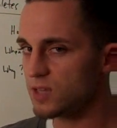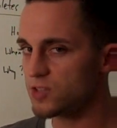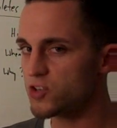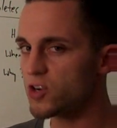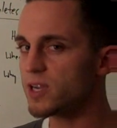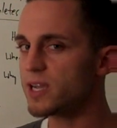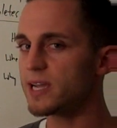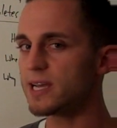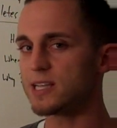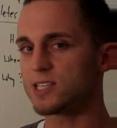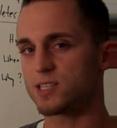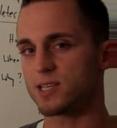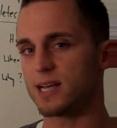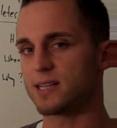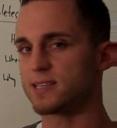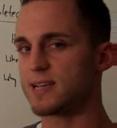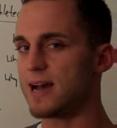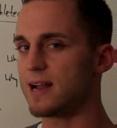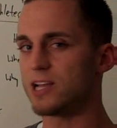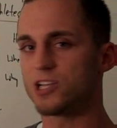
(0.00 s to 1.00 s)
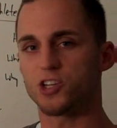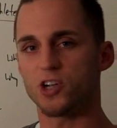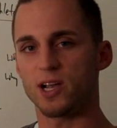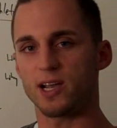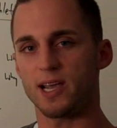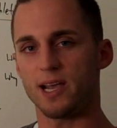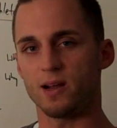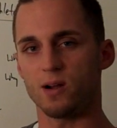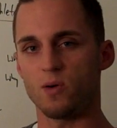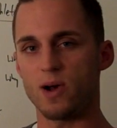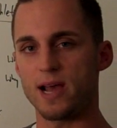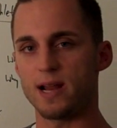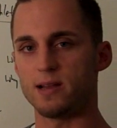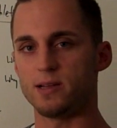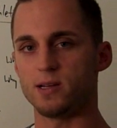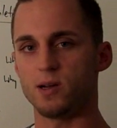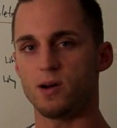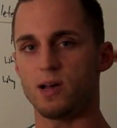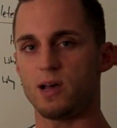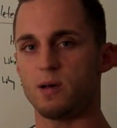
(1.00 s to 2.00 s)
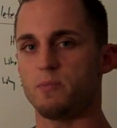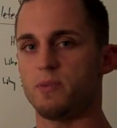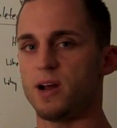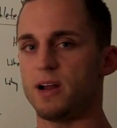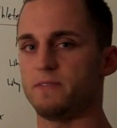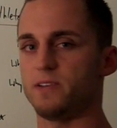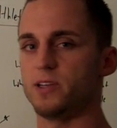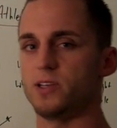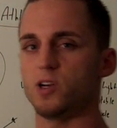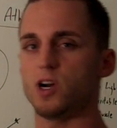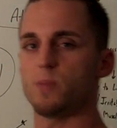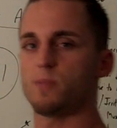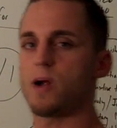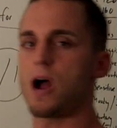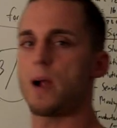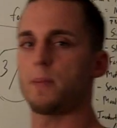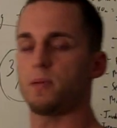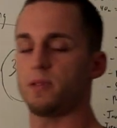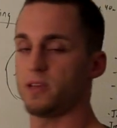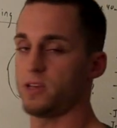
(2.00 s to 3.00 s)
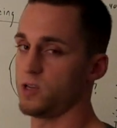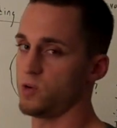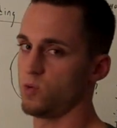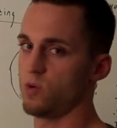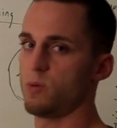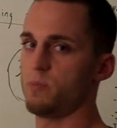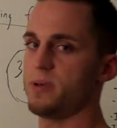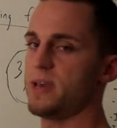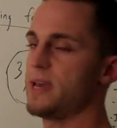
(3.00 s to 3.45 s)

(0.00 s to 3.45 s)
tricky. It's kind of tricky in a way to do it, but if you do it properly, you will